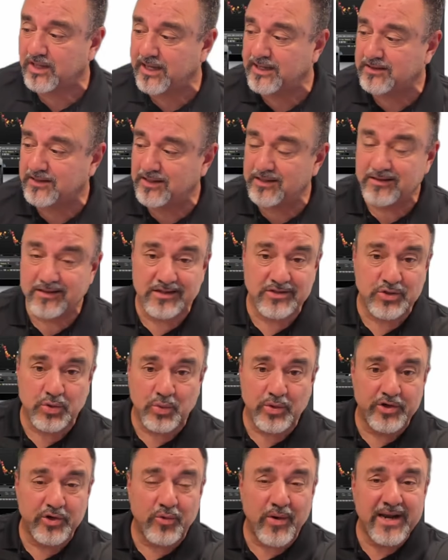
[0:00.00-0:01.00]
likely these are
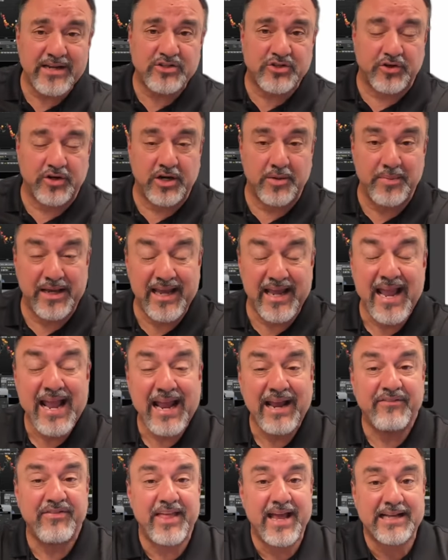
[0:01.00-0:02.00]
where your rates are going to be.
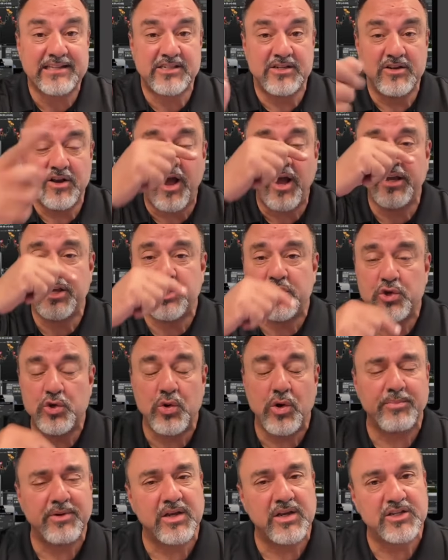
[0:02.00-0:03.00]
If that's not
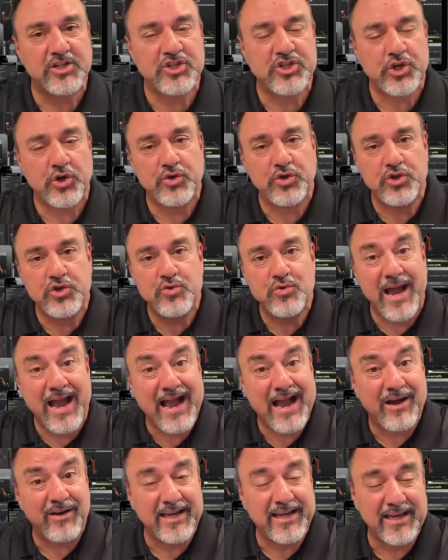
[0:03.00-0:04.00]
you, I'm going to show you
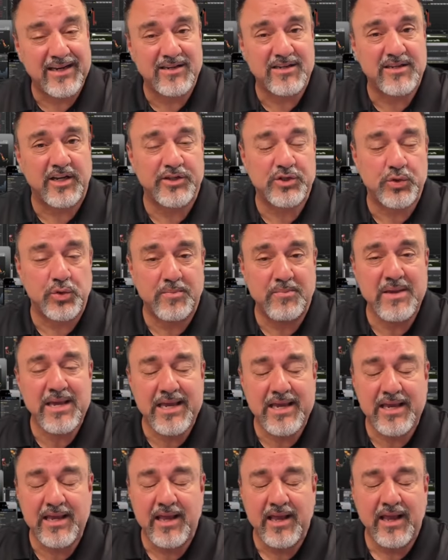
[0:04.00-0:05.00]
how to get in touch with
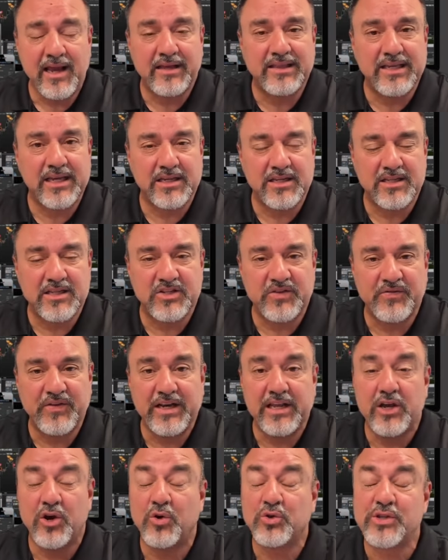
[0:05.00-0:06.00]
me at the end of this
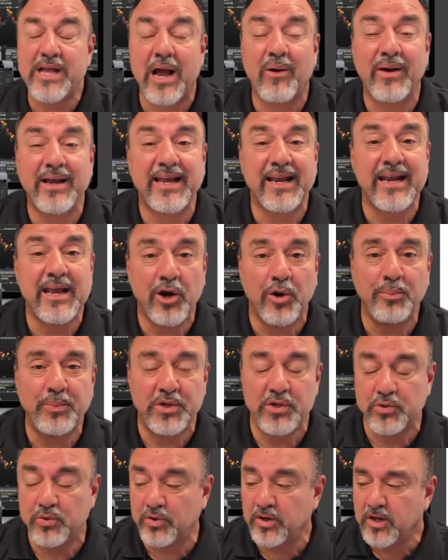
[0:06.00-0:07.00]
video, how I can help
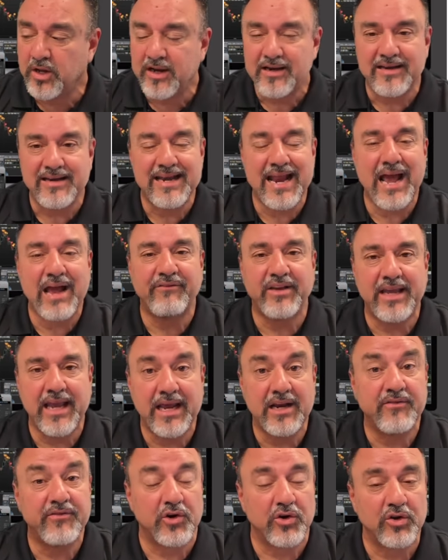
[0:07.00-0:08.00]
you
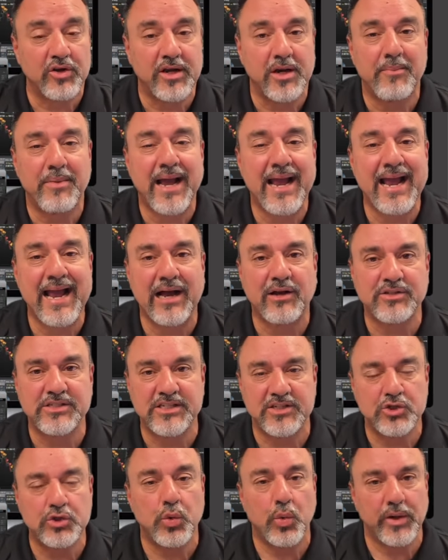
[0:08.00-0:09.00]
navigate if you're looking to buy a house
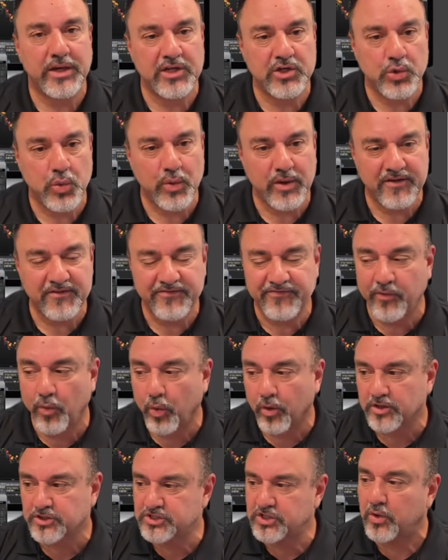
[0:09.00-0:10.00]
in twenty
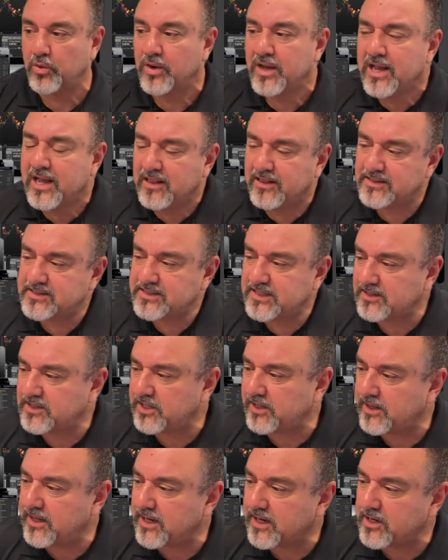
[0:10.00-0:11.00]
twenty-four. So So let's get
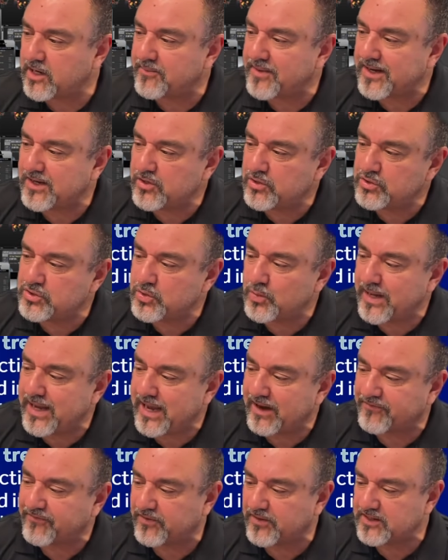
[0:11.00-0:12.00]
to the economic news that we
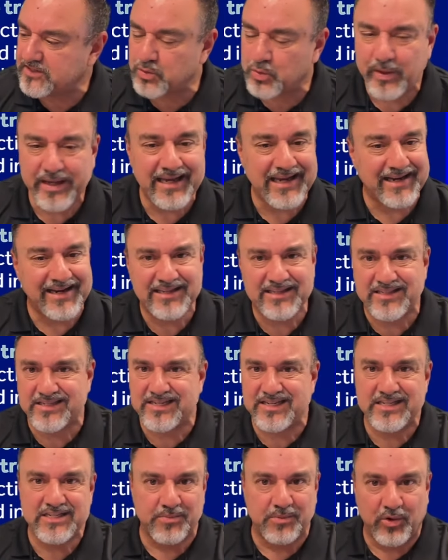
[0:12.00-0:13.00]
have for this week, and it's
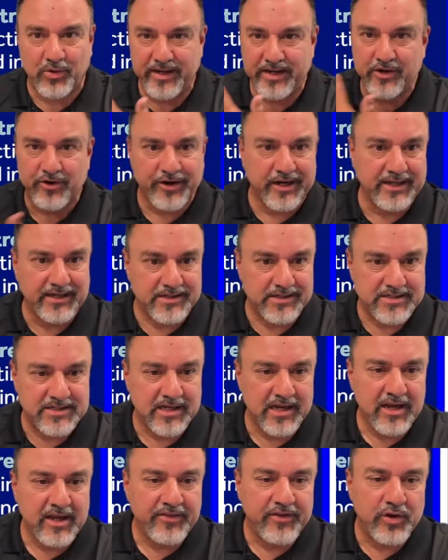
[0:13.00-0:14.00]
dismal. Here it is.
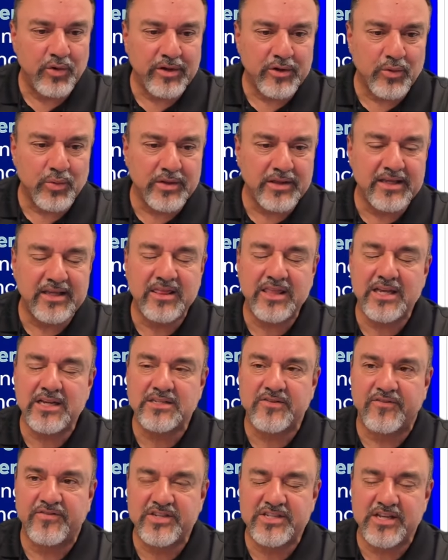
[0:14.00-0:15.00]
The only really
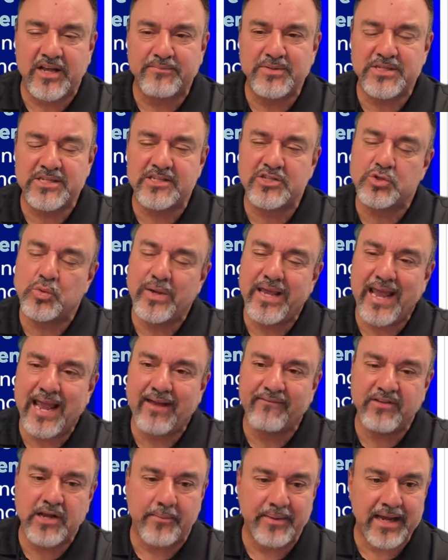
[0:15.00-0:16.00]
things of substance we
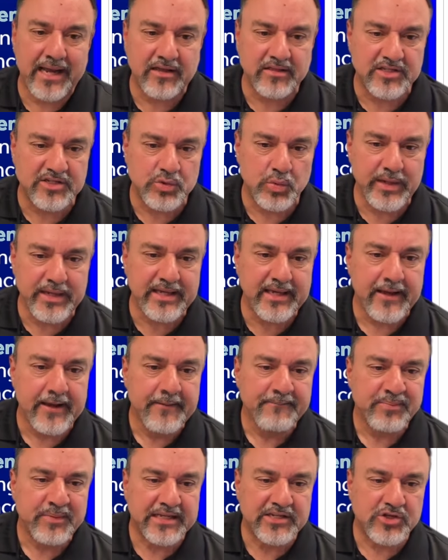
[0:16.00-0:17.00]
have coming out this week
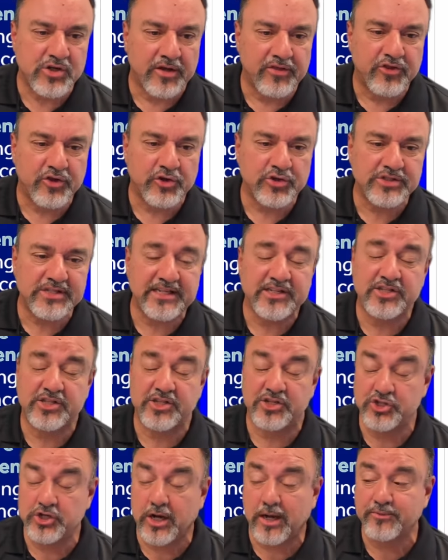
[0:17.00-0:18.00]
is on Thursday. It's
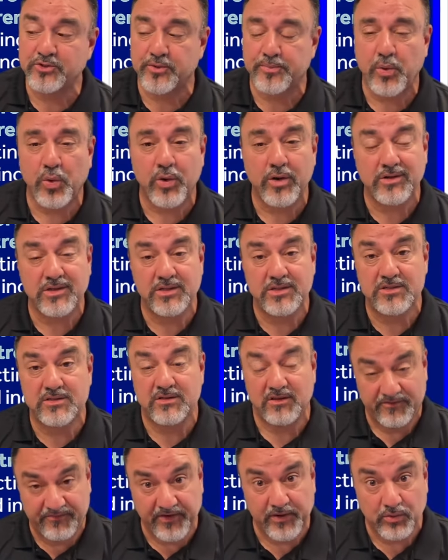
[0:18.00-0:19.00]
the jobs report because
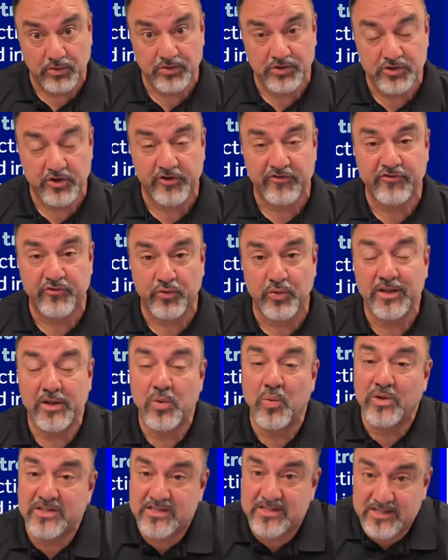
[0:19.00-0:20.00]
the Federal Reserve really
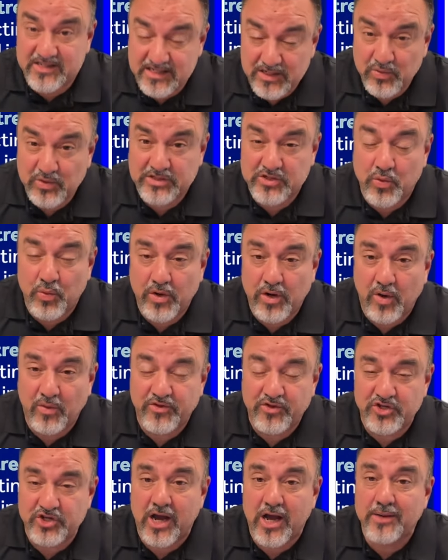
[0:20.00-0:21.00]
wants to see what's going on
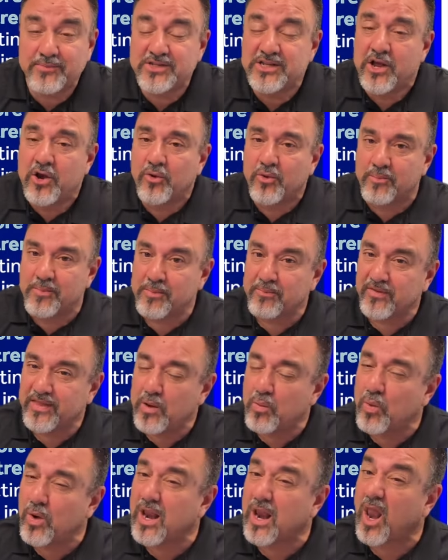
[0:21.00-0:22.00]
with jobs. Remember,
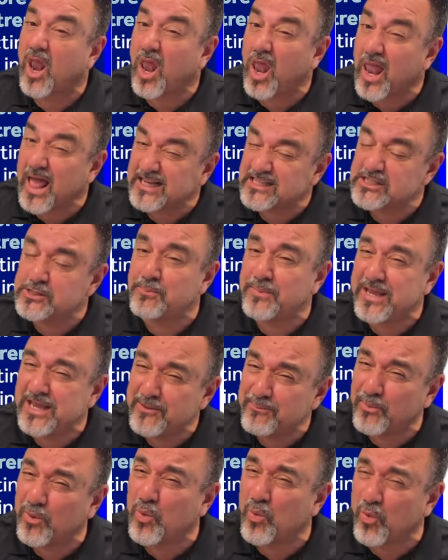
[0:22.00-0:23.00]
they want less
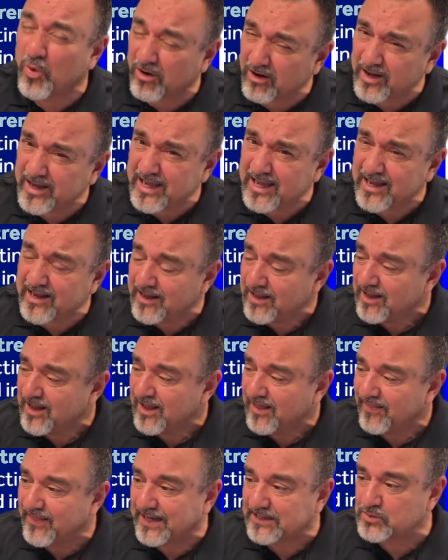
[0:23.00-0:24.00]
people working.
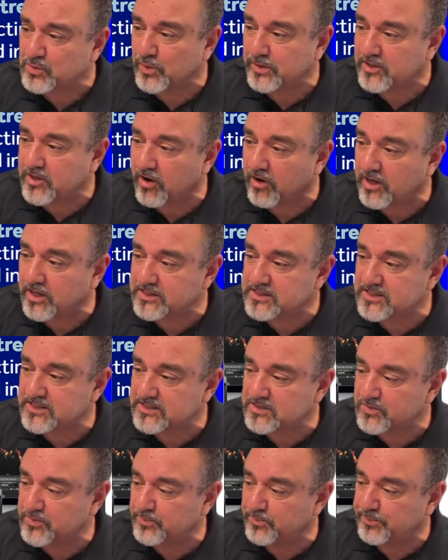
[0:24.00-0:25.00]
That's what caused
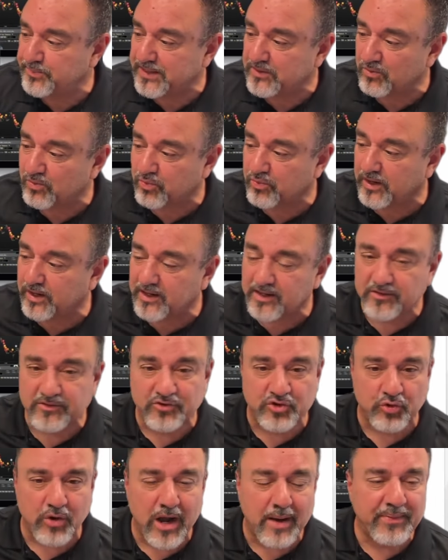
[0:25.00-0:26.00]
this big uh,
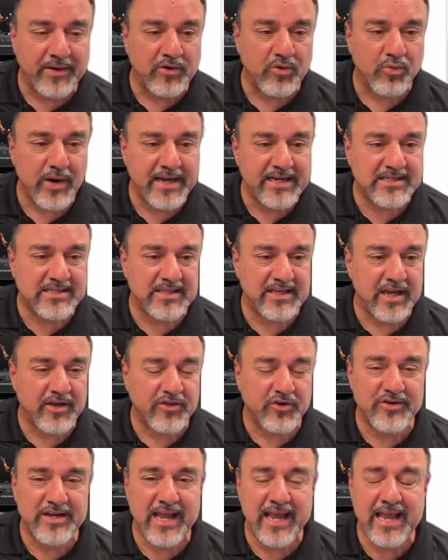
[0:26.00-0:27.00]
drop in rates the
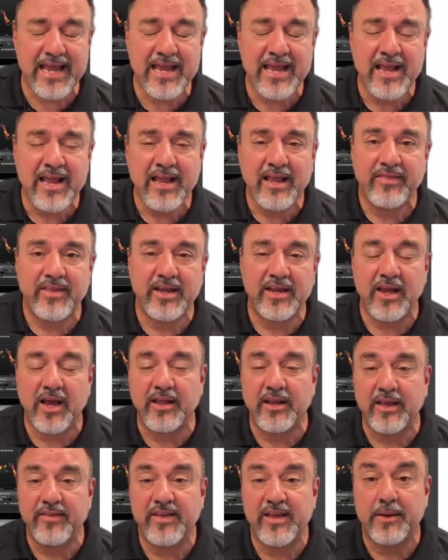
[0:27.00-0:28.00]
other day. The,
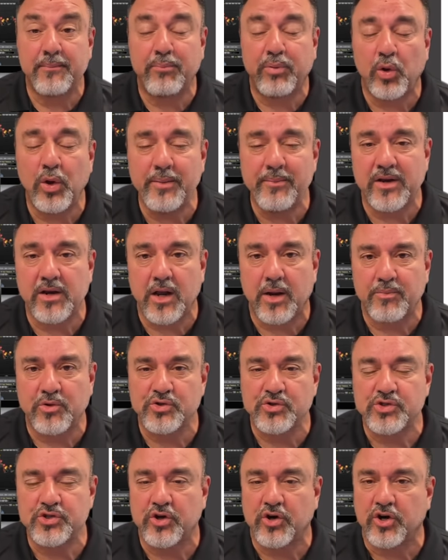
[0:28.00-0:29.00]
uh, the employment
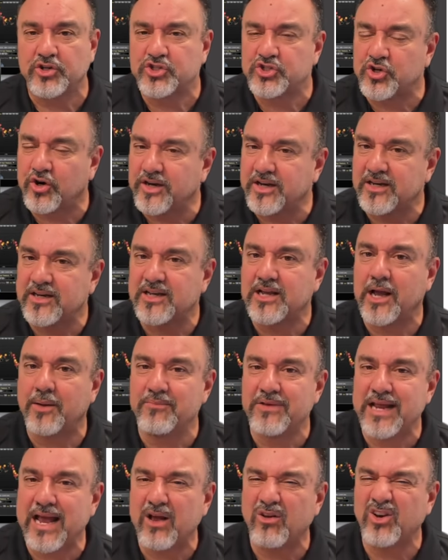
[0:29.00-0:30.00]
numbers are starting to
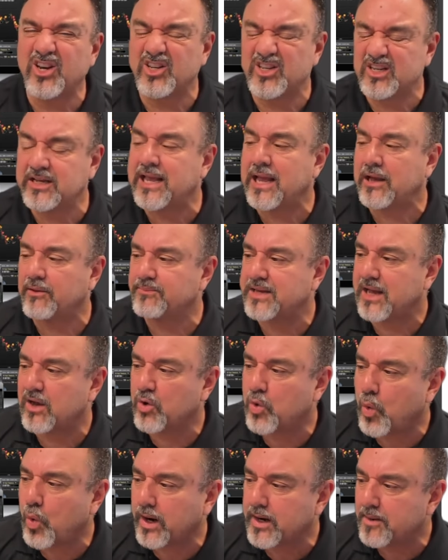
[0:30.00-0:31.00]
come down and come
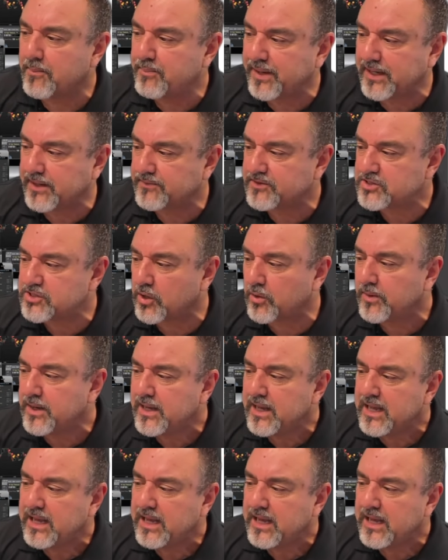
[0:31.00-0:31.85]
down quite a bit. So